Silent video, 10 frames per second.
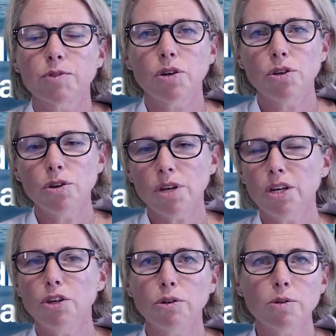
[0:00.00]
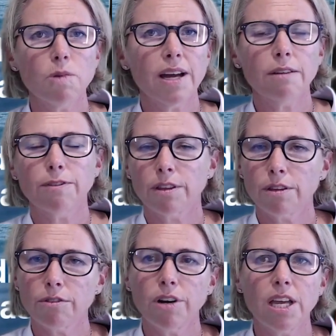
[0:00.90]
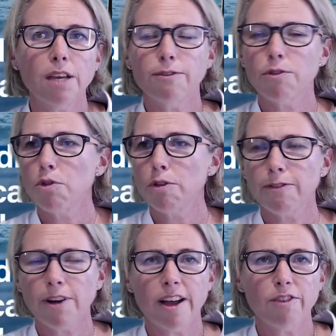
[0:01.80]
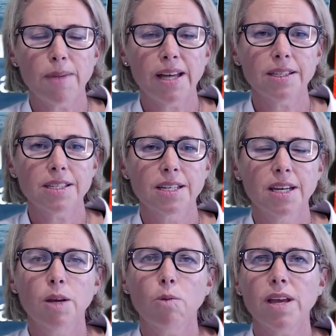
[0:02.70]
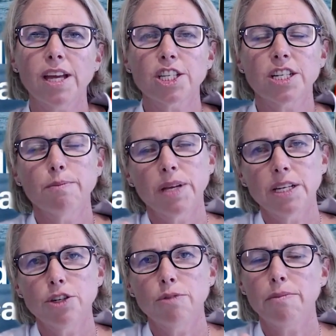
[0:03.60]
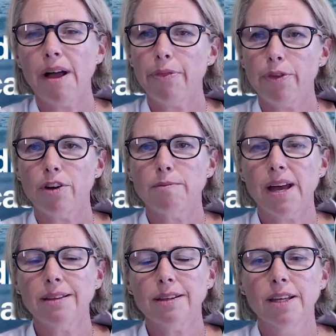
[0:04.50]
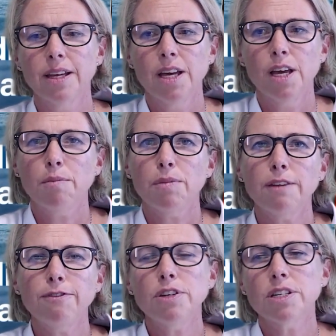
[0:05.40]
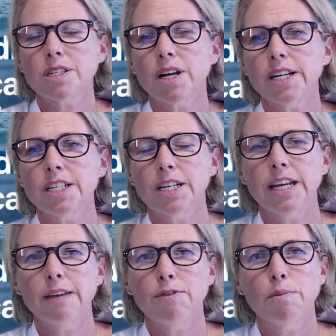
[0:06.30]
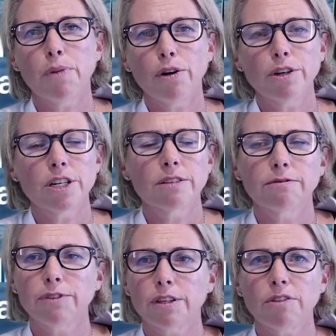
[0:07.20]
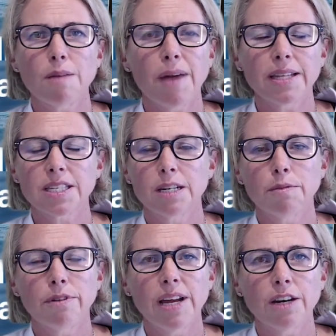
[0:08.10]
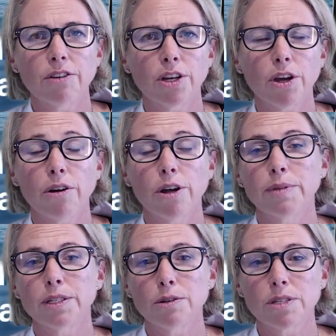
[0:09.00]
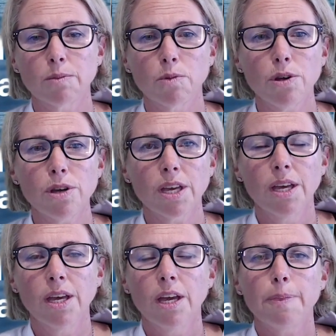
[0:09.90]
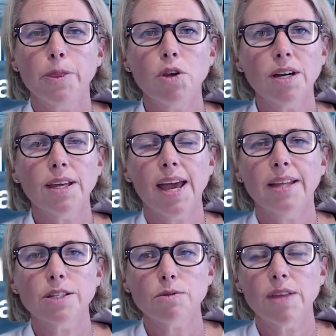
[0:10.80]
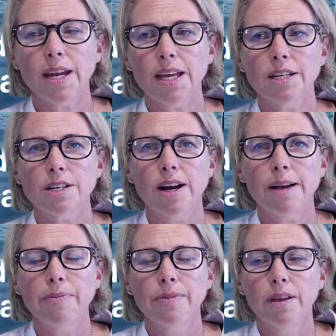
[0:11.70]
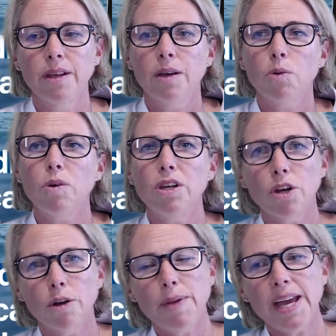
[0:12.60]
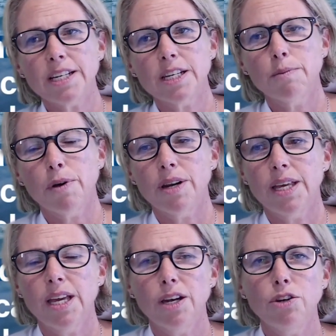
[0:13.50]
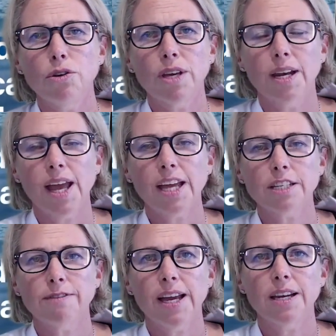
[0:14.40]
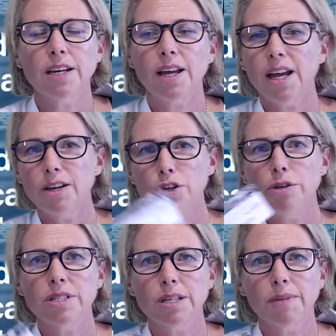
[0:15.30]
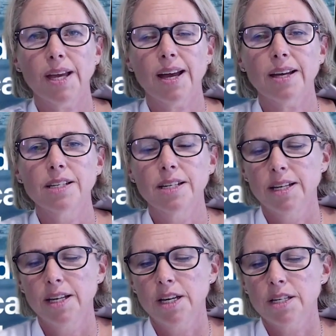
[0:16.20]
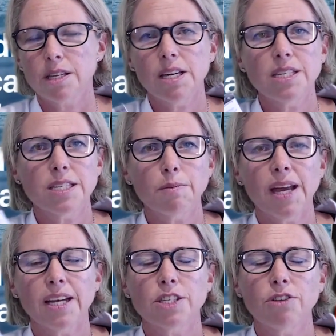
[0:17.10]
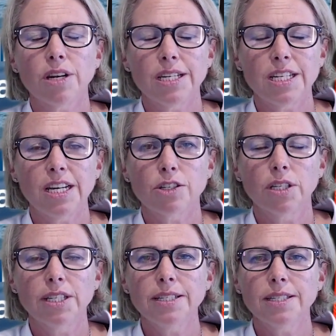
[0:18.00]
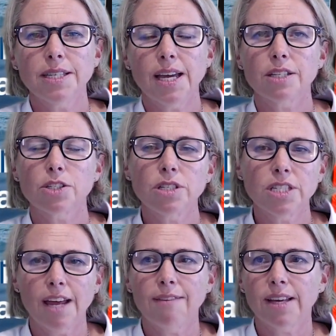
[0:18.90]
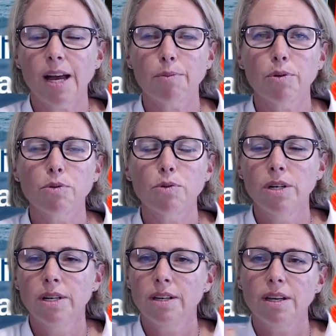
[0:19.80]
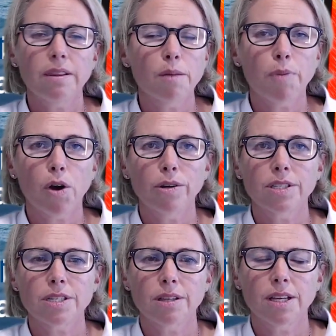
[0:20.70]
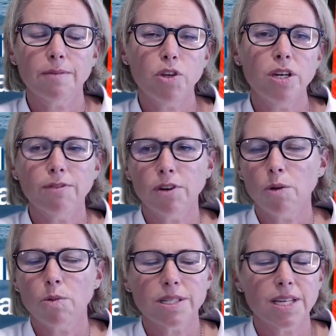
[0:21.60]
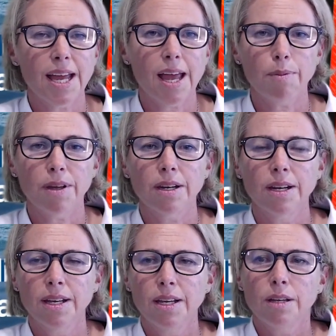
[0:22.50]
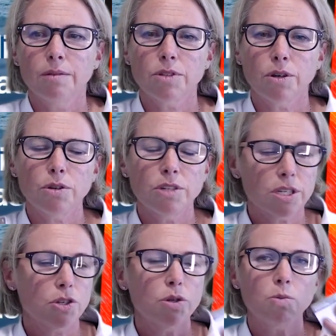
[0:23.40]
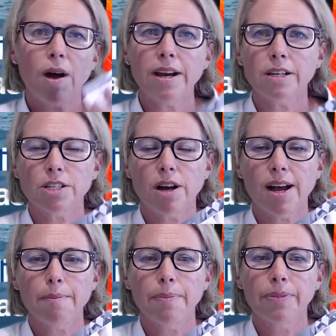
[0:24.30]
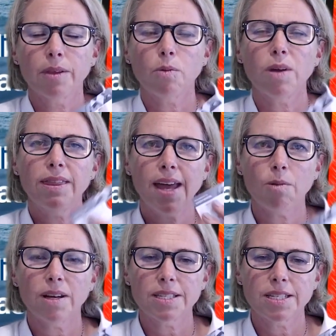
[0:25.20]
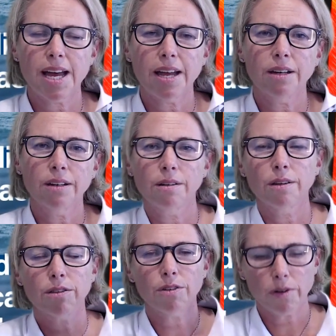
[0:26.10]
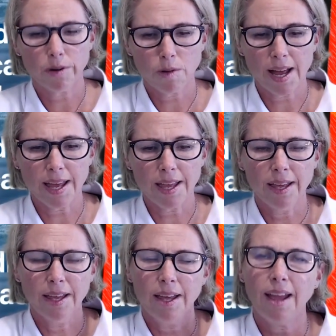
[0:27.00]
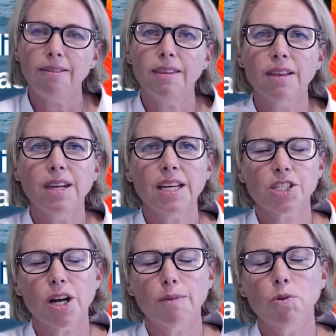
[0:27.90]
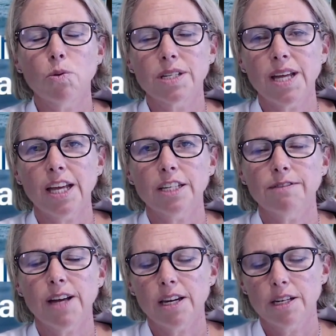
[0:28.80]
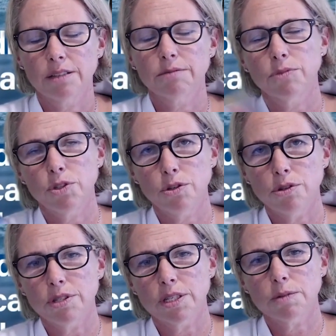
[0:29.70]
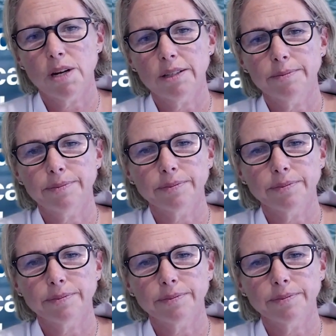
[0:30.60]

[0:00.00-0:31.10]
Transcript: So you can use one for 3, 4, 5 months. We actually bill you month on month. But if you decided to leave the boat for 3 months in a marina and go home and do some work, you can cancel that airtime. When you go back to the boat again, you can activate a new SIM card. So these SIM cards are only $10, and it's good to have a couple in the boat so that you never know what's going to happen. So you just use one at a time. When that one's done, throw it away, and then the next time you want to activate, you use this one.